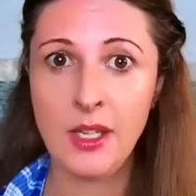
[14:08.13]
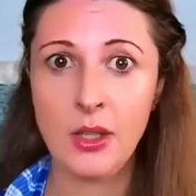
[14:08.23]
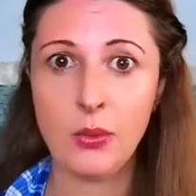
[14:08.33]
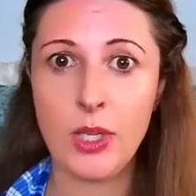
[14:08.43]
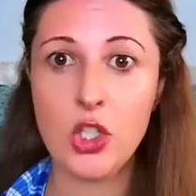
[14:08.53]

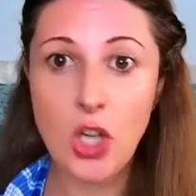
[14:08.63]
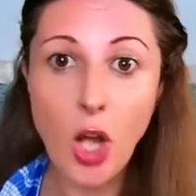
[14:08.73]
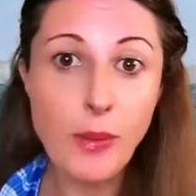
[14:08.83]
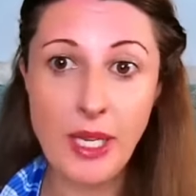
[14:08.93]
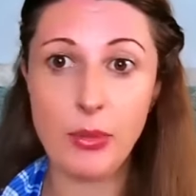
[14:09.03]
We should
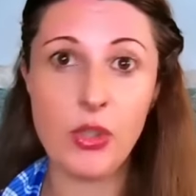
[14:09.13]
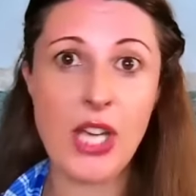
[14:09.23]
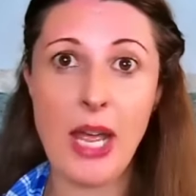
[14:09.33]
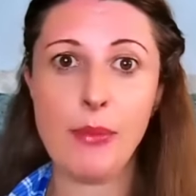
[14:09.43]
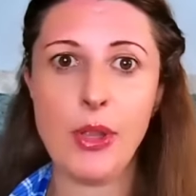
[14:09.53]
all be able to
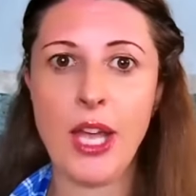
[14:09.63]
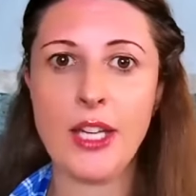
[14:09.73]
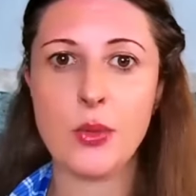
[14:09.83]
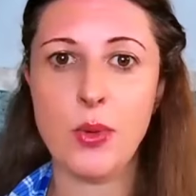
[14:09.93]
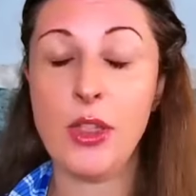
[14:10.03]

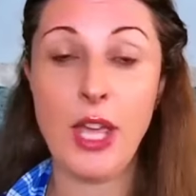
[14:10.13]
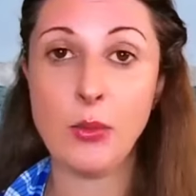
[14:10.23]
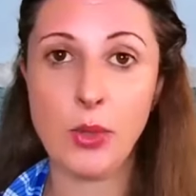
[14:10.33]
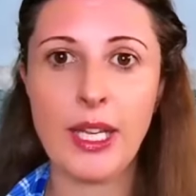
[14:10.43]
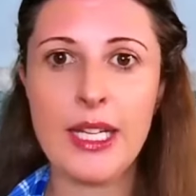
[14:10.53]
empathize with and
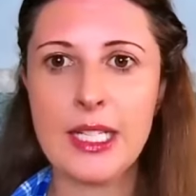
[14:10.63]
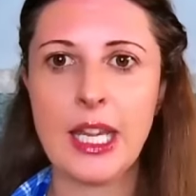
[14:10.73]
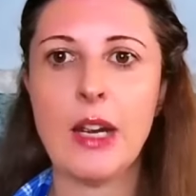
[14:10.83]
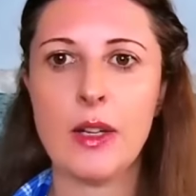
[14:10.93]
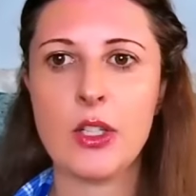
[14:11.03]
relate to
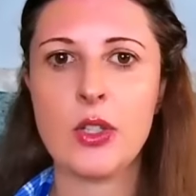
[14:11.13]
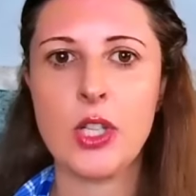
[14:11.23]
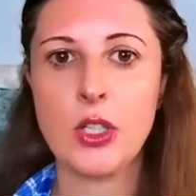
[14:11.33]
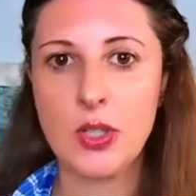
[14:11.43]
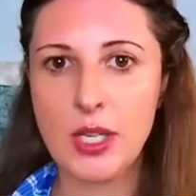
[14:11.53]
characters
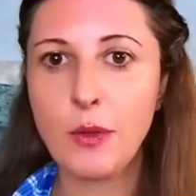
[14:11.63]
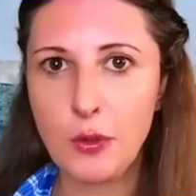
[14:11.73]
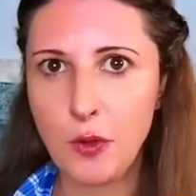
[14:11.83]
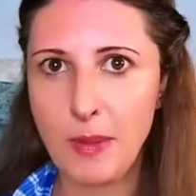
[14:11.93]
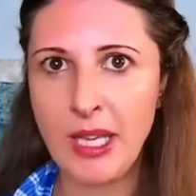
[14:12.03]
that are different
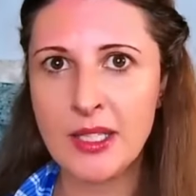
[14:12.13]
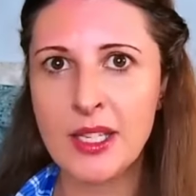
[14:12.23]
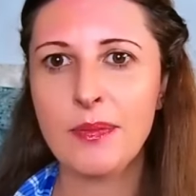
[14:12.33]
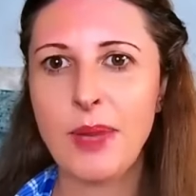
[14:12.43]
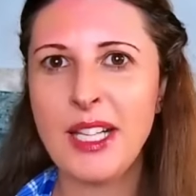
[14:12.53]
from us,
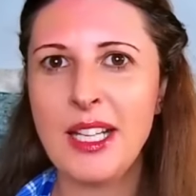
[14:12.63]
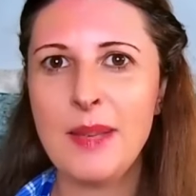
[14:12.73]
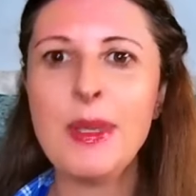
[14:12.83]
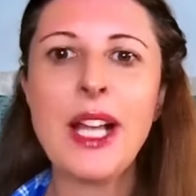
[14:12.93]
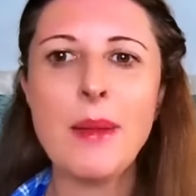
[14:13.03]
but it
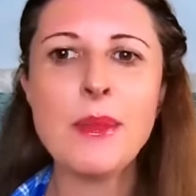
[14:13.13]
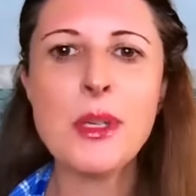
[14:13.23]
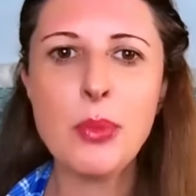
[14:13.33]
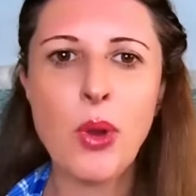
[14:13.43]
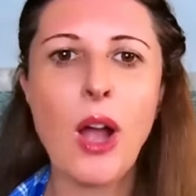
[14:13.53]
becomes a
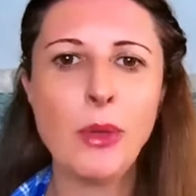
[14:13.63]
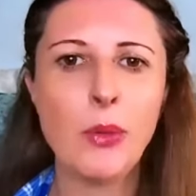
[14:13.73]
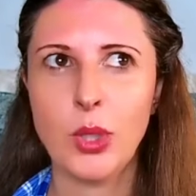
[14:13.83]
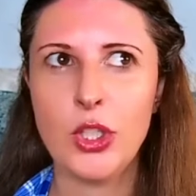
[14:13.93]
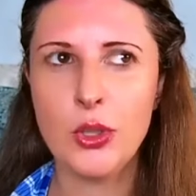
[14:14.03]
problem
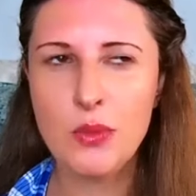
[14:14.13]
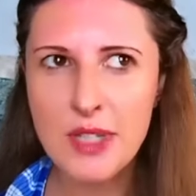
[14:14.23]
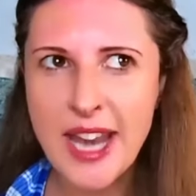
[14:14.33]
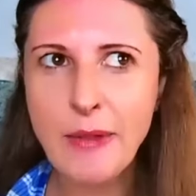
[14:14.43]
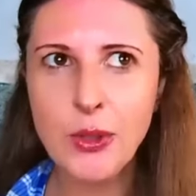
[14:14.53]
when you
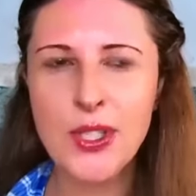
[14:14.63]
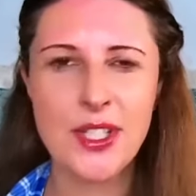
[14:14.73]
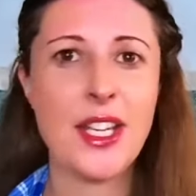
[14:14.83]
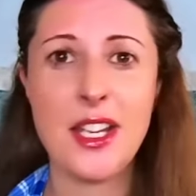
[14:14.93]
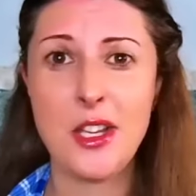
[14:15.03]
never
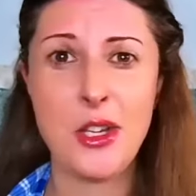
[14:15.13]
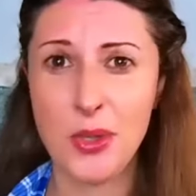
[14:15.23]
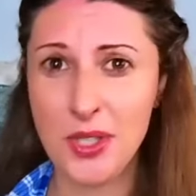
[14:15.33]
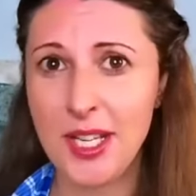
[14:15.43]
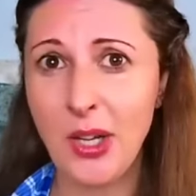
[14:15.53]
see
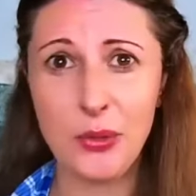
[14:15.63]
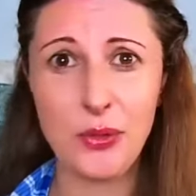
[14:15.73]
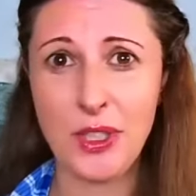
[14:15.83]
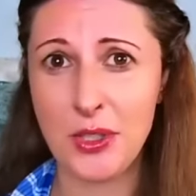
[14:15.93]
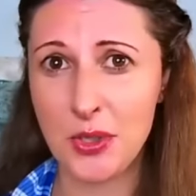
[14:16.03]
yourself
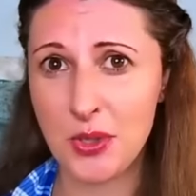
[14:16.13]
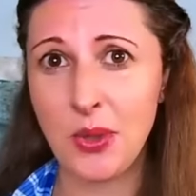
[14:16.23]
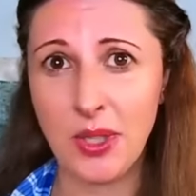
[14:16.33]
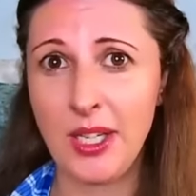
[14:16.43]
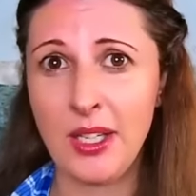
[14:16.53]
in a
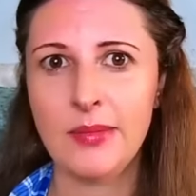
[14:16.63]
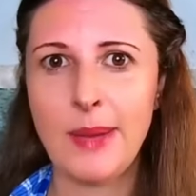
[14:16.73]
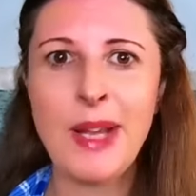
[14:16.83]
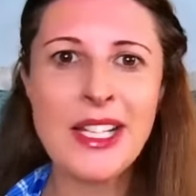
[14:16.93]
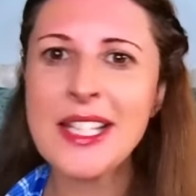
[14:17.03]
story. I'm
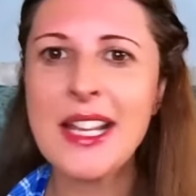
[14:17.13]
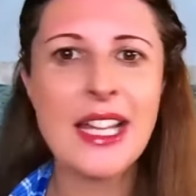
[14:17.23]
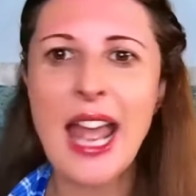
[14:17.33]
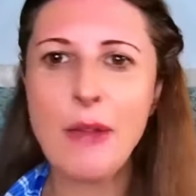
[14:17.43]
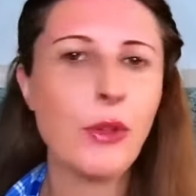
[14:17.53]
not saying
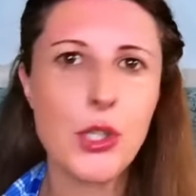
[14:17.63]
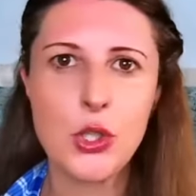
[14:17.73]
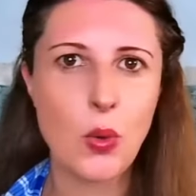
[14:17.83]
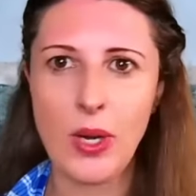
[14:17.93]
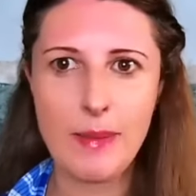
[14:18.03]
that every
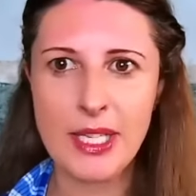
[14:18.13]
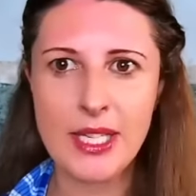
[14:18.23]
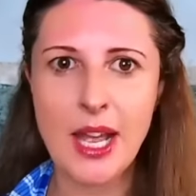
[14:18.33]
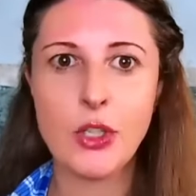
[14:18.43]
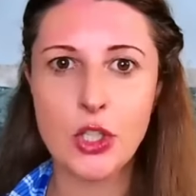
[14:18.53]
story must
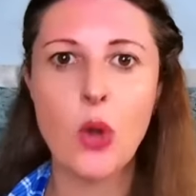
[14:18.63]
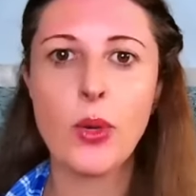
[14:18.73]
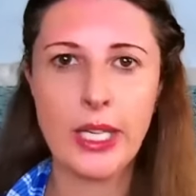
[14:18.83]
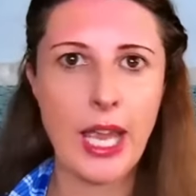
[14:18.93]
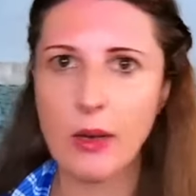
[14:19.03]
have a
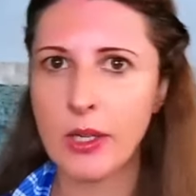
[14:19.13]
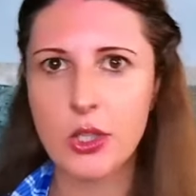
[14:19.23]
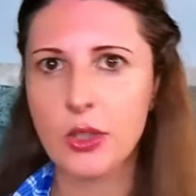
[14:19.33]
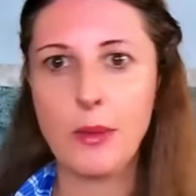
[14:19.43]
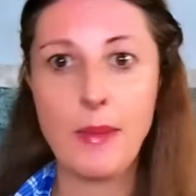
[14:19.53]
token
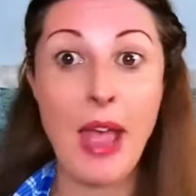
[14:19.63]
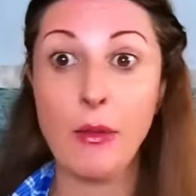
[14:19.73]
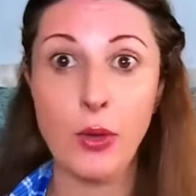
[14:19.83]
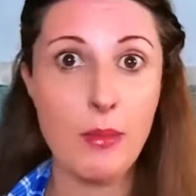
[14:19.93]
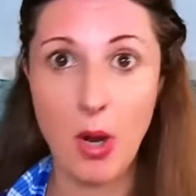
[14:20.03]
character from
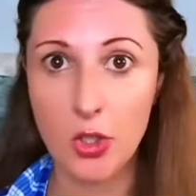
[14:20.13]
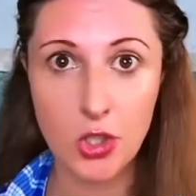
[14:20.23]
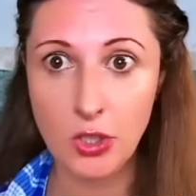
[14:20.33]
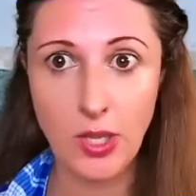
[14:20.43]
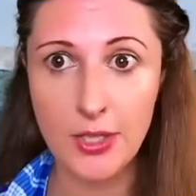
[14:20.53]
every
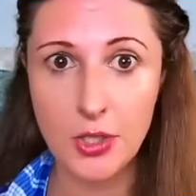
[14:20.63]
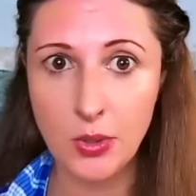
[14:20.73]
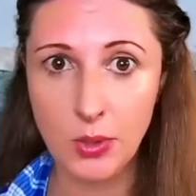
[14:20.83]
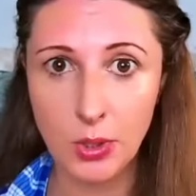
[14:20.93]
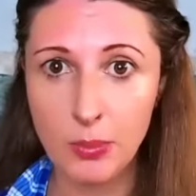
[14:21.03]
marginalized
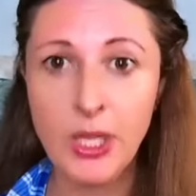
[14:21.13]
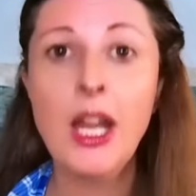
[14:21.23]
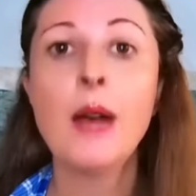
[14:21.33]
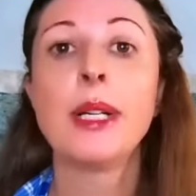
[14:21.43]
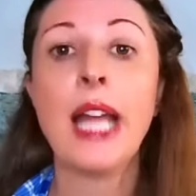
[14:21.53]
group,
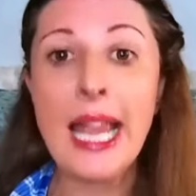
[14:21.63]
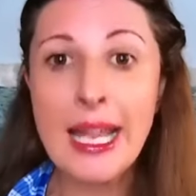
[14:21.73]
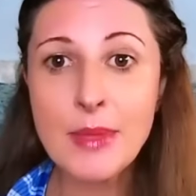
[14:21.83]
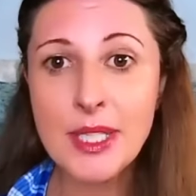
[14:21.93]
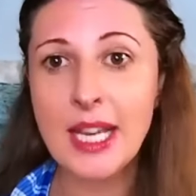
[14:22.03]
but I
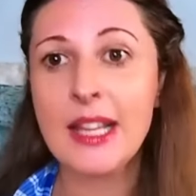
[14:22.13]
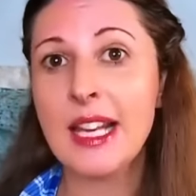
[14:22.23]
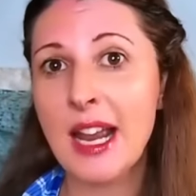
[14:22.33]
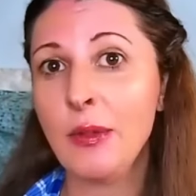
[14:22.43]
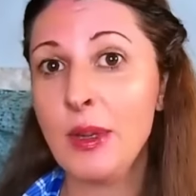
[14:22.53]
am saying that
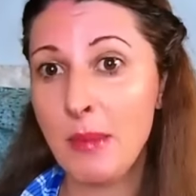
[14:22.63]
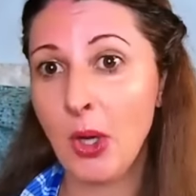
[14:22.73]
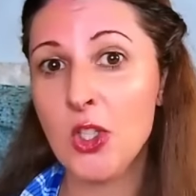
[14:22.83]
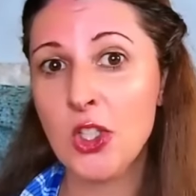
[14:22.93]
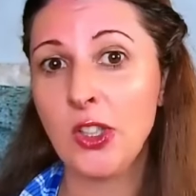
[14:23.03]
every
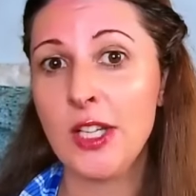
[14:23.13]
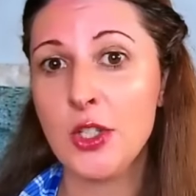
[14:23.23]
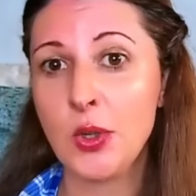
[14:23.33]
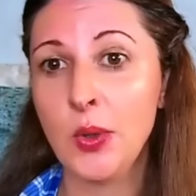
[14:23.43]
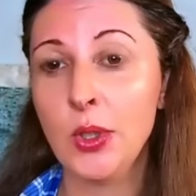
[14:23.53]

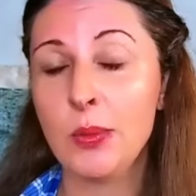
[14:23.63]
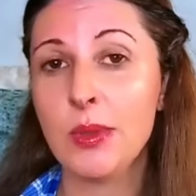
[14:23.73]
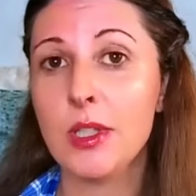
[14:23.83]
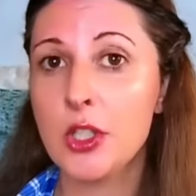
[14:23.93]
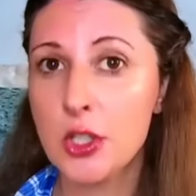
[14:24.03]
marginalized group
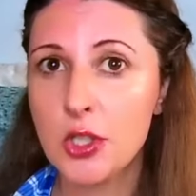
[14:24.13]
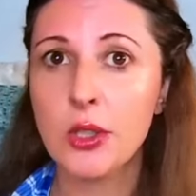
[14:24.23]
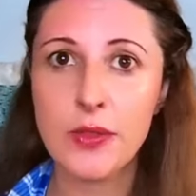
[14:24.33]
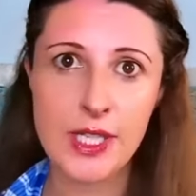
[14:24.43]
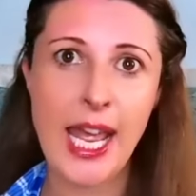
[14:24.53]

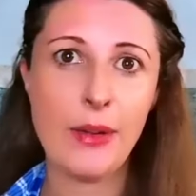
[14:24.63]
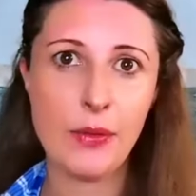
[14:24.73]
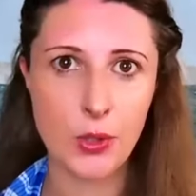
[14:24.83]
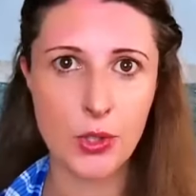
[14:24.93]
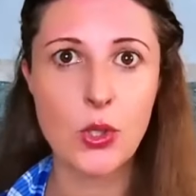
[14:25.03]
deserves to have
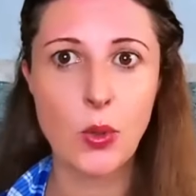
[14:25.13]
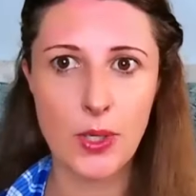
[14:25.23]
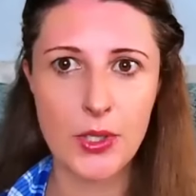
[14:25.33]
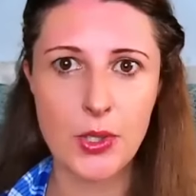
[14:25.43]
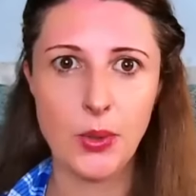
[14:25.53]
their
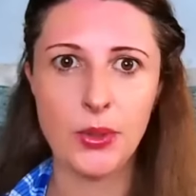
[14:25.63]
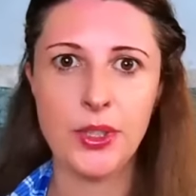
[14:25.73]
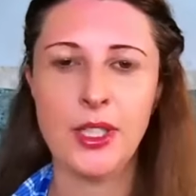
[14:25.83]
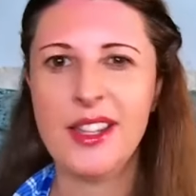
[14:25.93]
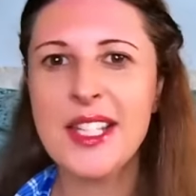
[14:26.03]
stories told.
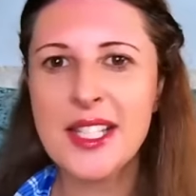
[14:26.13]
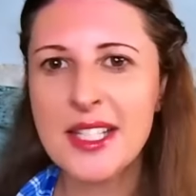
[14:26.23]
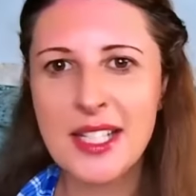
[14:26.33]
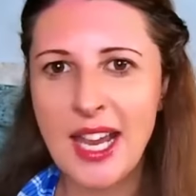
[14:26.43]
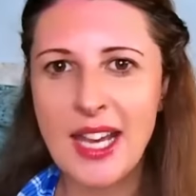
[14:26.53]
This isn't
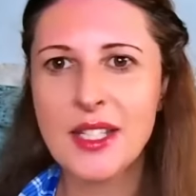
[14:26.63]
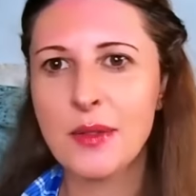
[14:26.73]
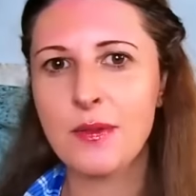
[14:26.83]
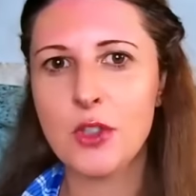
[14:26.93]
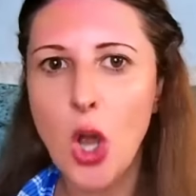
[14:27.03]
a case of
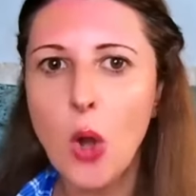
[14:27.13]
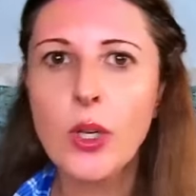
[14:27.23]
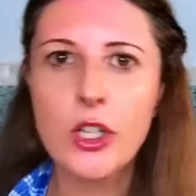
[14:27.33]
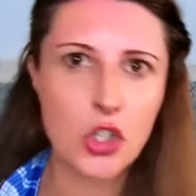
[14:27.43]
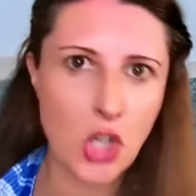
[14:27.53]

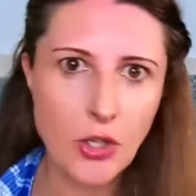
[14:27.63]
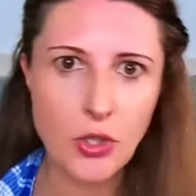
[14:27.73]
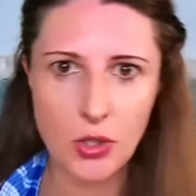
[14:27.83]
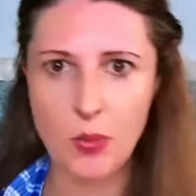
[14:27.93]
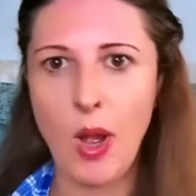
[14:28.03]
token gender
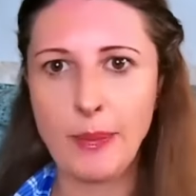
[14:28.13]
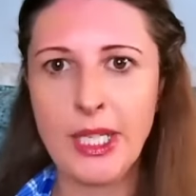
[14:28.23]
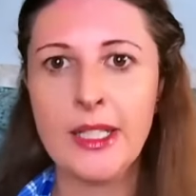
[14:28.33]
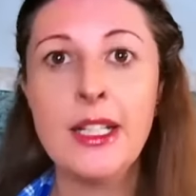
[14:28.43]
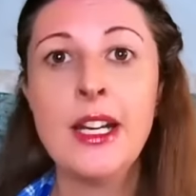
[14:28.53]
swapping.